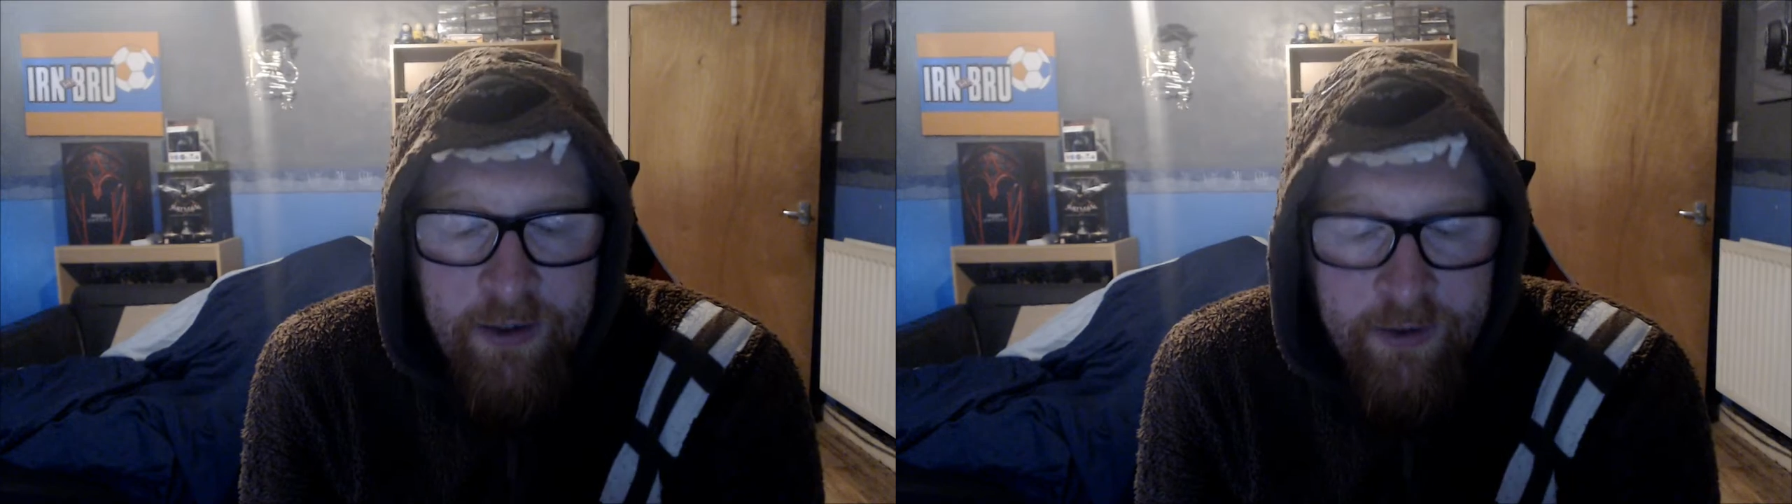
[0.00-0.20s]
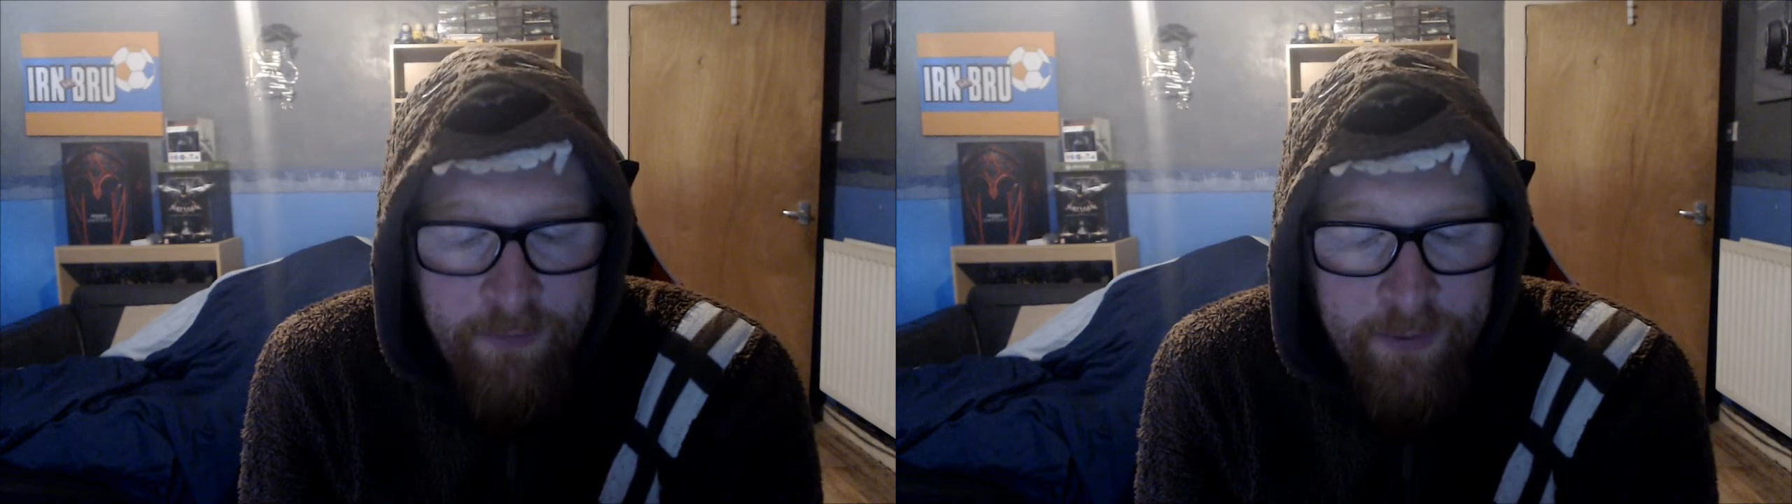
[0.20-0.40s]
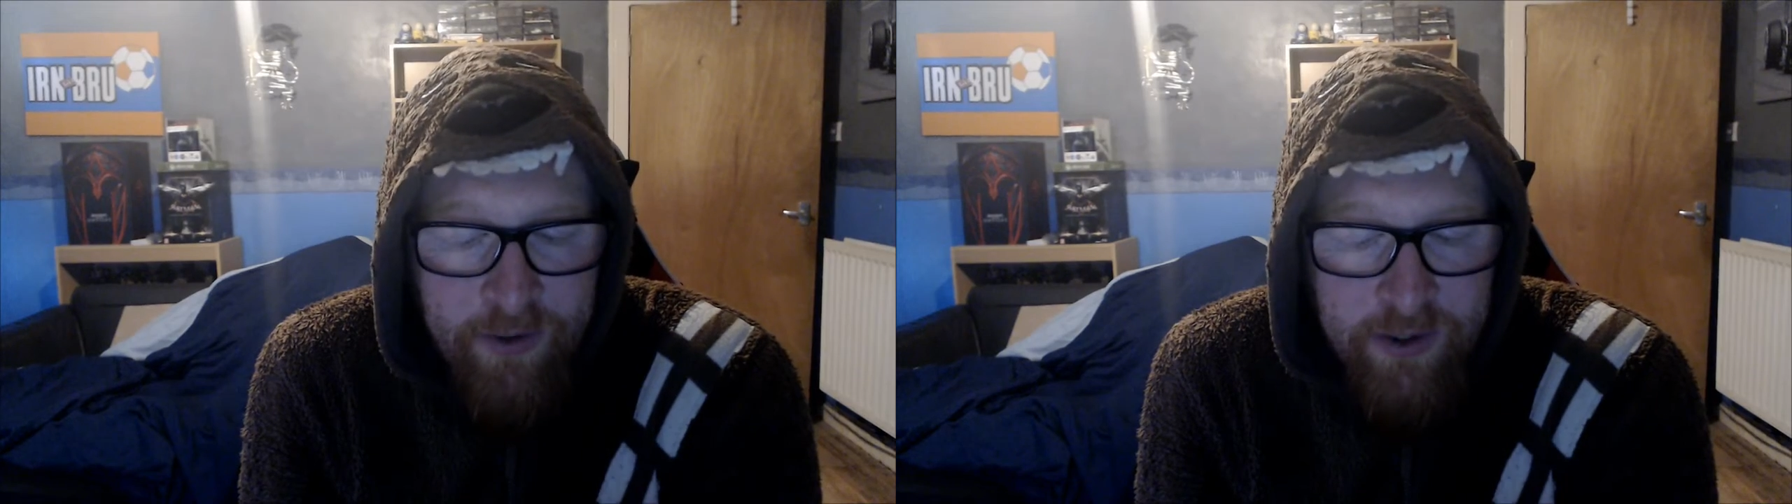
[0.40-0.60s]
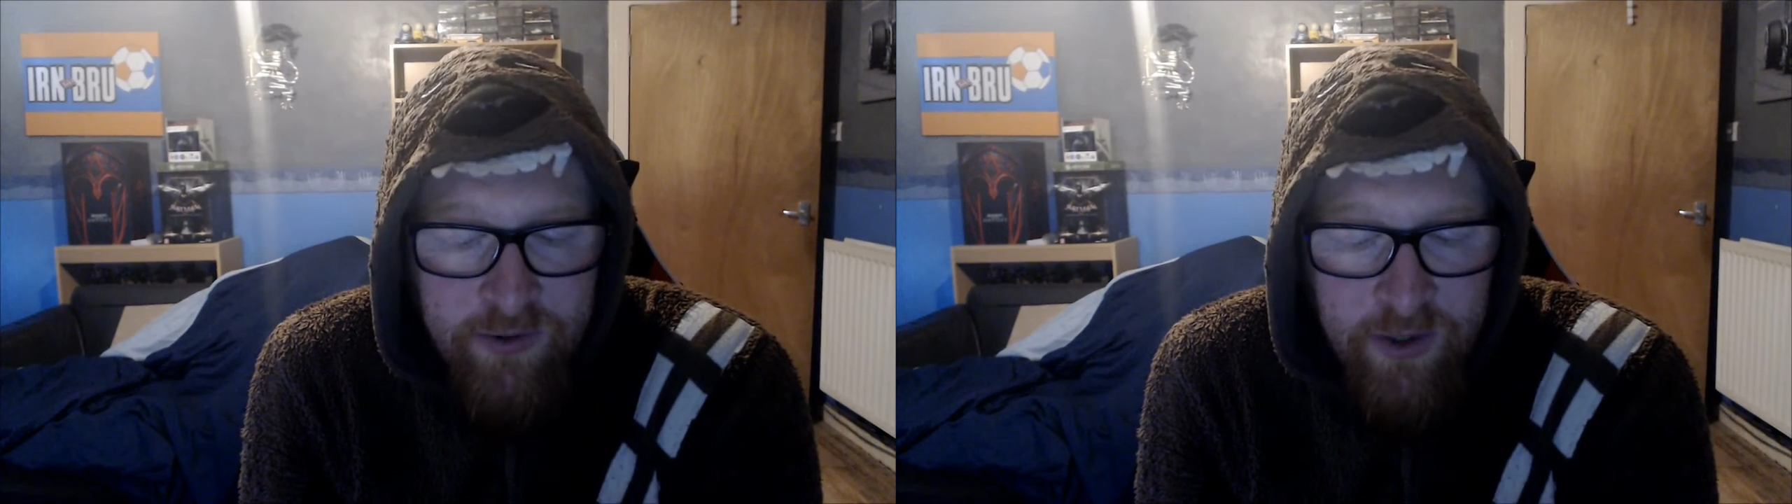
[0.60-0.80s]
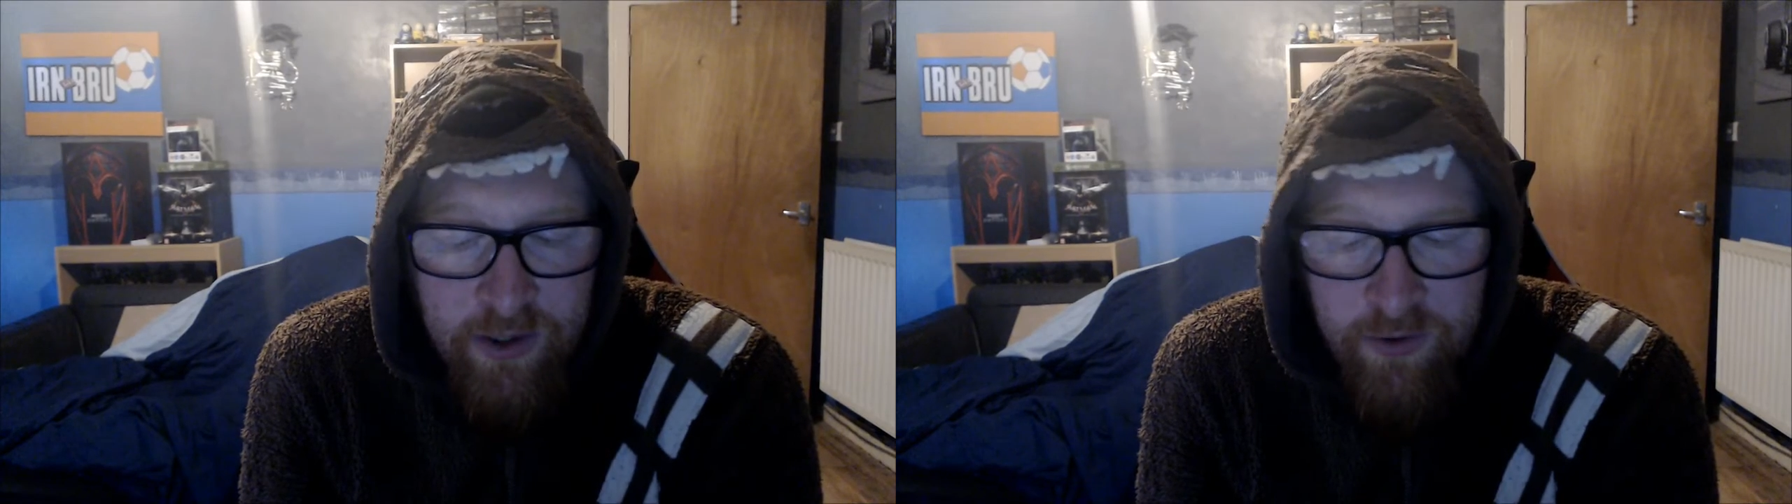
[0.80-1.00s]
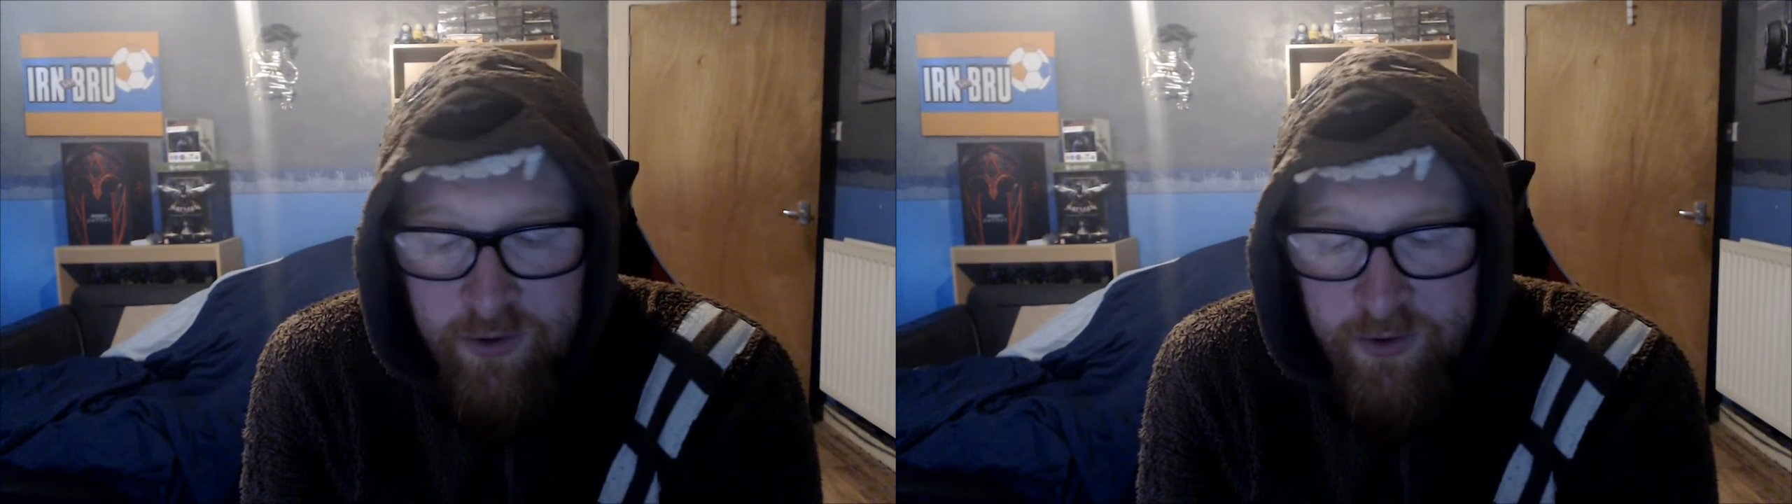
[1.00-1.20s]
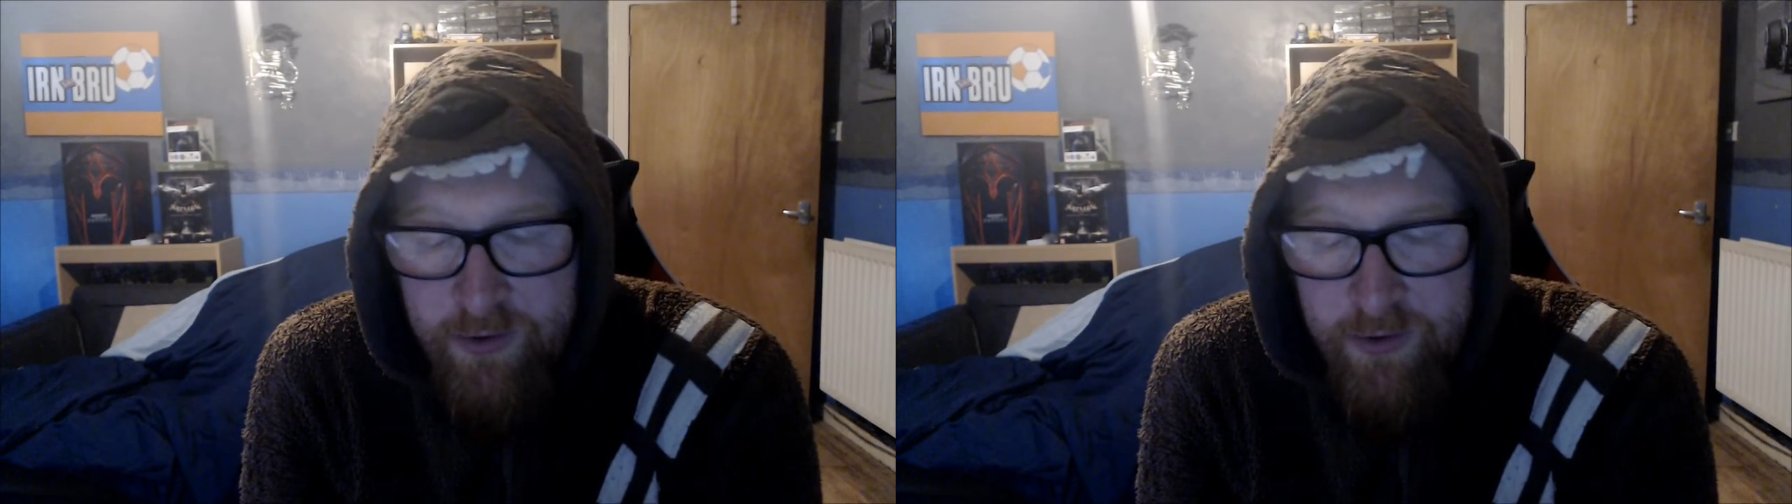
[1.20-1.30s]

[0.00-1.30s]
grip on it's quite good.